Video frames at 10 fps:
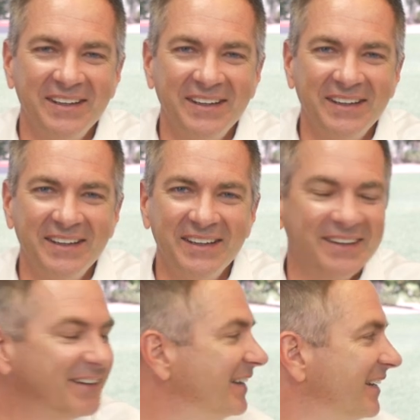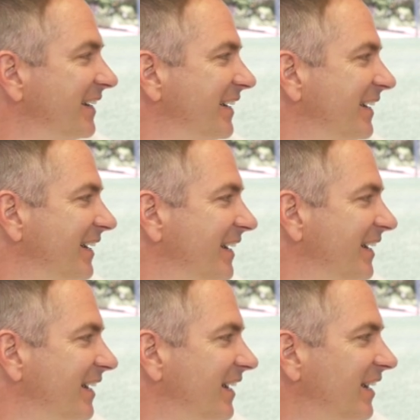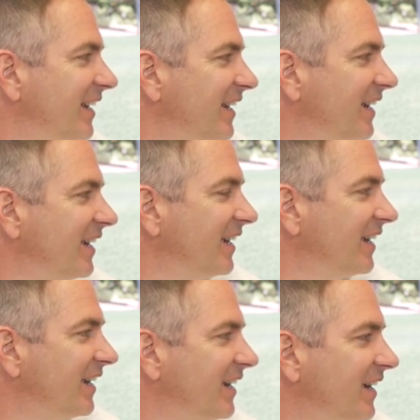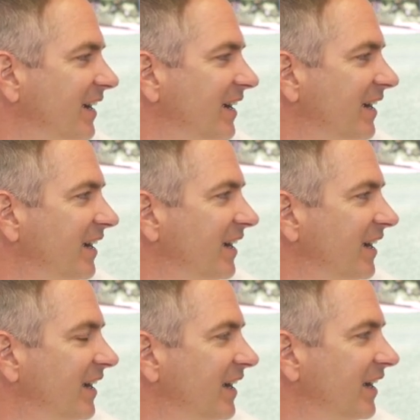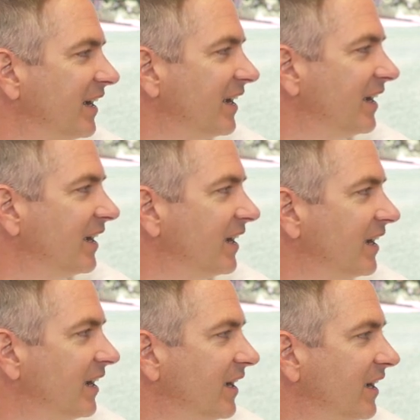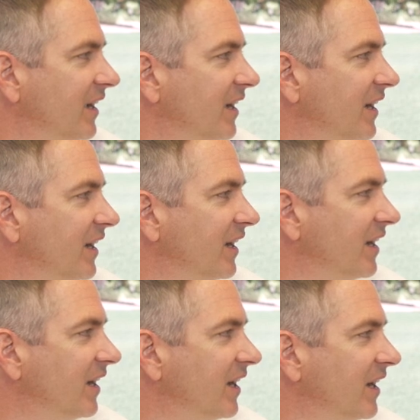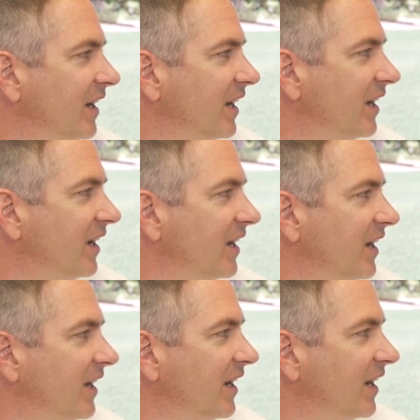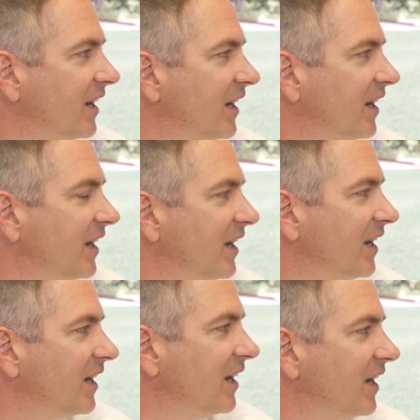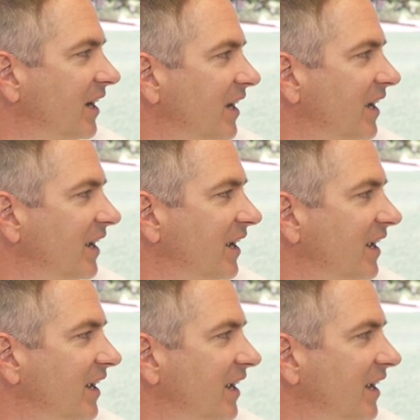(not speaking)